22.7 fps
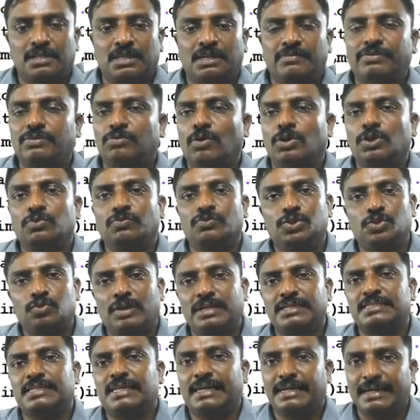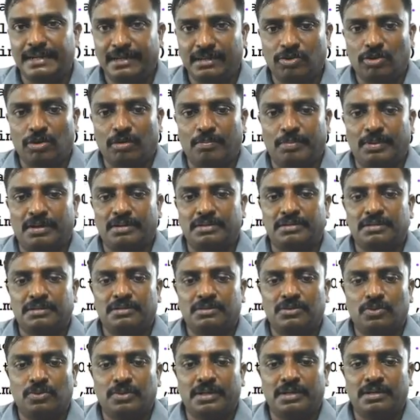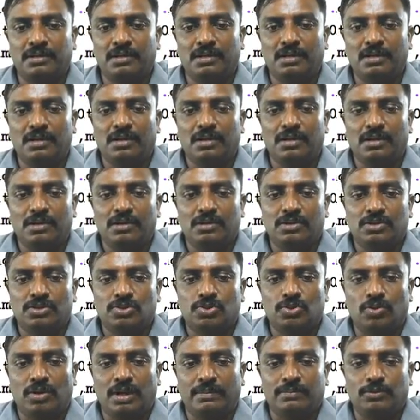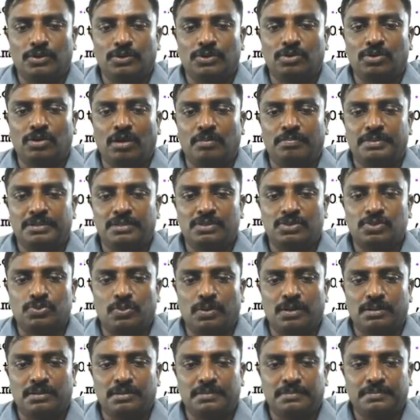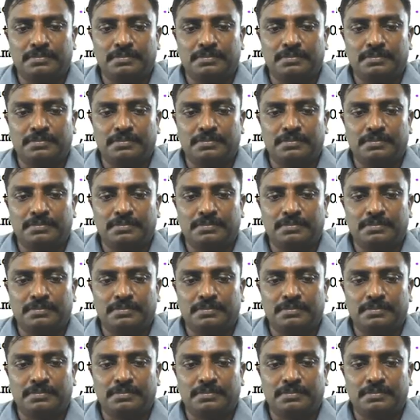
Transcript: If you want to visualize the green component, okay. So I'm going to copy this one.